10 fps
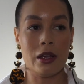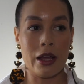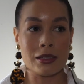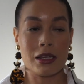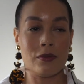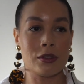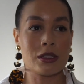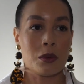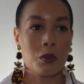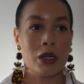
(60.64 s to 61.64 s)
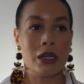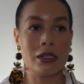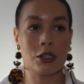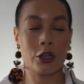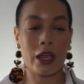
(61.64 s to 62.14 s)
if
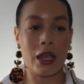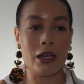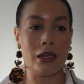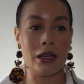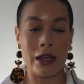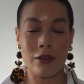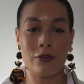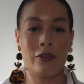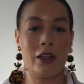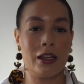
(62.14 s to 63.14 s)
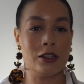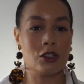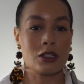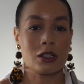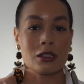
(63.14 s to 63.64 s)
someone took a knife and
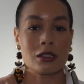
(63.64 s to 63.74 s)
just